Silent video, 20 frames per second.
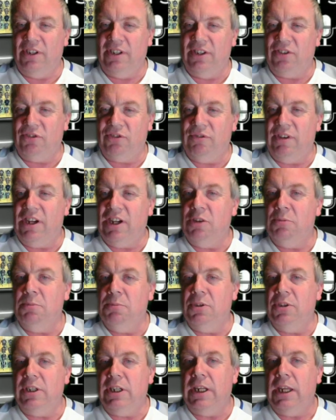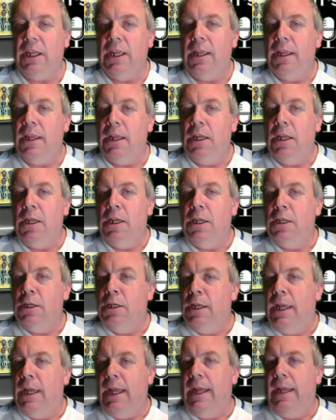this great community.
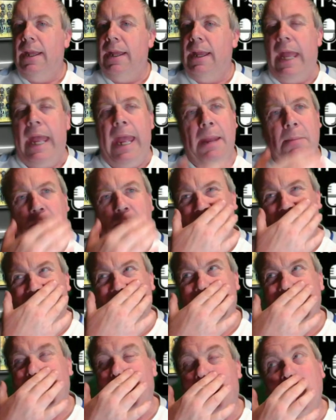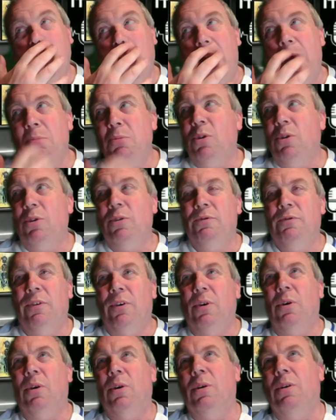But as I say, I'm going
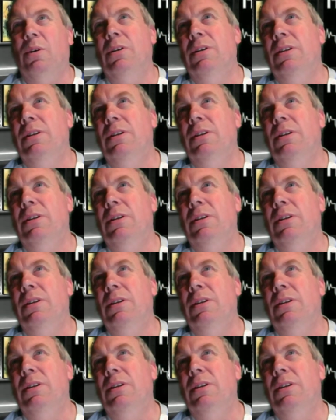for.